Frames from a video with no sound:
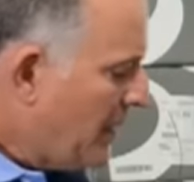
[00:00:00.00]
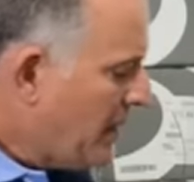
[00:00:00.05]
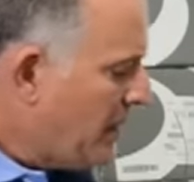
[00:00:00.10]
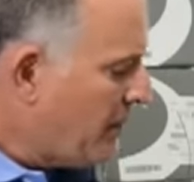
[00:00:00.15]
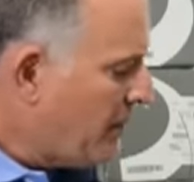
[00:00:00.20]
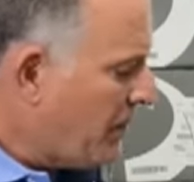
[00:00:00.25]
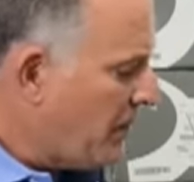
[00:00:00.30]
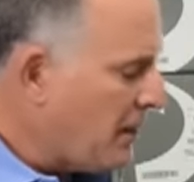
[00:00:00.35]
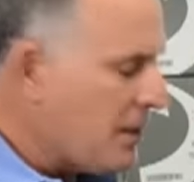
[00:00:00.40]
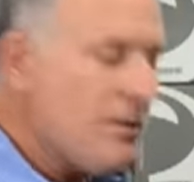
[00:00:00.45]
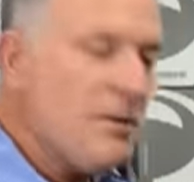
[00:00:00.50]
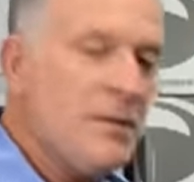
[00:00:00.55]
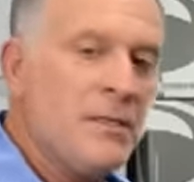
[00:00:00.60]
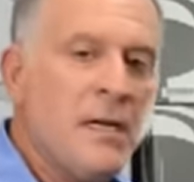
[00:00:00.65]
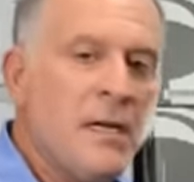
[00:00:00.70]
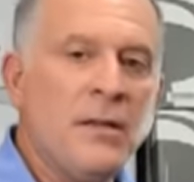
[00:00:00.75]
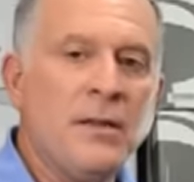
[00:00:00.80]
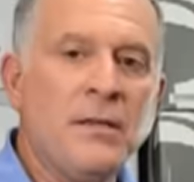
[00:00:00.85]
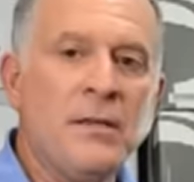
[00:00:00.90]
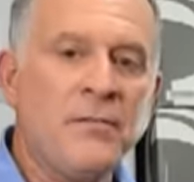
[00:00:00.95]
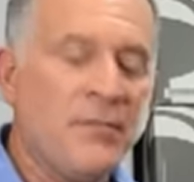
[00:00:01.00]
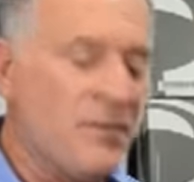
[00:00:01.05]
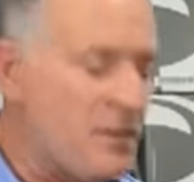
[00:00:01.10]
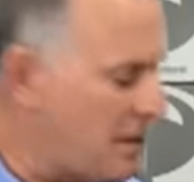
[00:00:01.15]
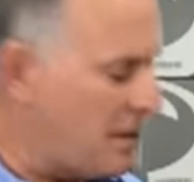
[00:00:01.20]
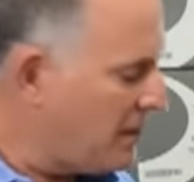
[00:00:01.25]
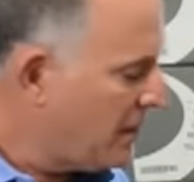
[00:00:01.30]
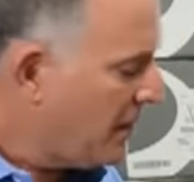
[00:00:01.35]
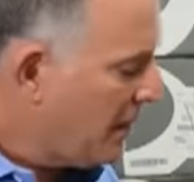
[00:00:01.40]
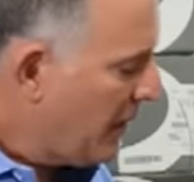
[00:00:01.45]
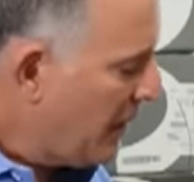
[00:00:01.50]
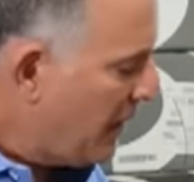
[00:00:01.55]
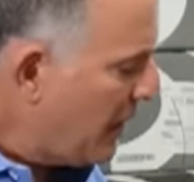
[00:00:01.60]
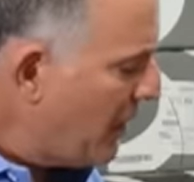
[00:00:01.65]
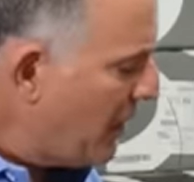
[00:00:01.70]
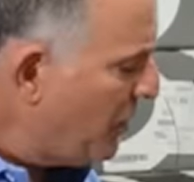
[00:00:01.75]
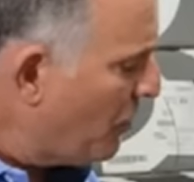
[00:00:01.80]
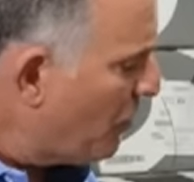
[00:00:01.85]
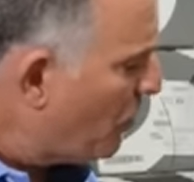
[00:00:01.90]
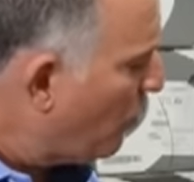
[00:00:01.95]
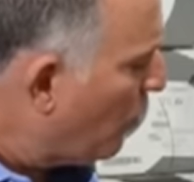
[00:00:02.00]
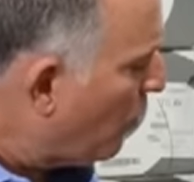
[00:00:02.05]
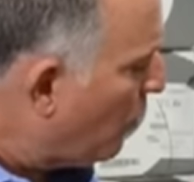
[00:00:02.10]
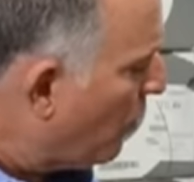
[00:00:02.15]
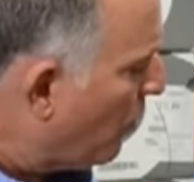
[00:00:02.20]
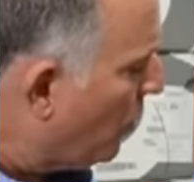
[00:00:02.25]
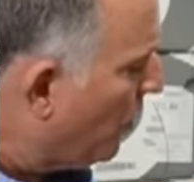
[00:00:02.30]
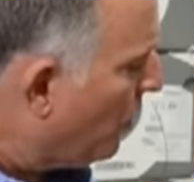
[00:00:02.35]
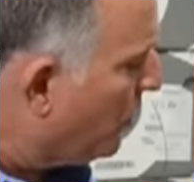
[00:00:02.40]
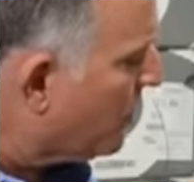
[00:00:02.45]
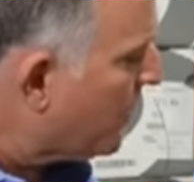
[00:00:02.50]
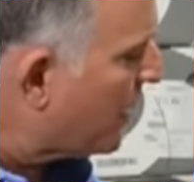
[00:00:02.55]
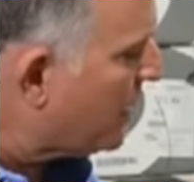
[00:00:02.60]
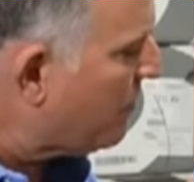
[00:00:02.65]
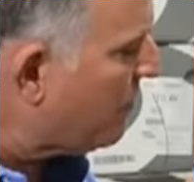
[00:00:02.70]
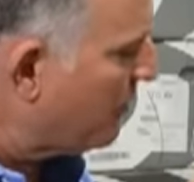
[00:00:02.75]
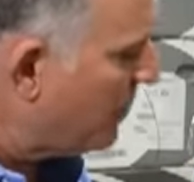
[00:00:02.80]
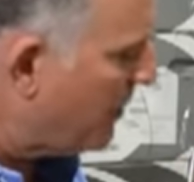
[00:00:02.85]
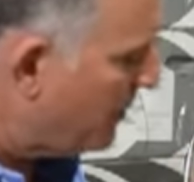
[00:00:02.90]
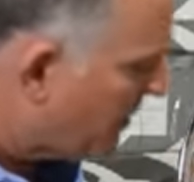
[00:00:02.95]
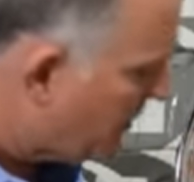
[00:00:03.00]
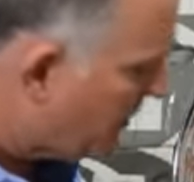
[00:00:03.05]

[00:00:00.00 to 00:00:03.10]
Typically, you could tell the differences in the corners. That's where you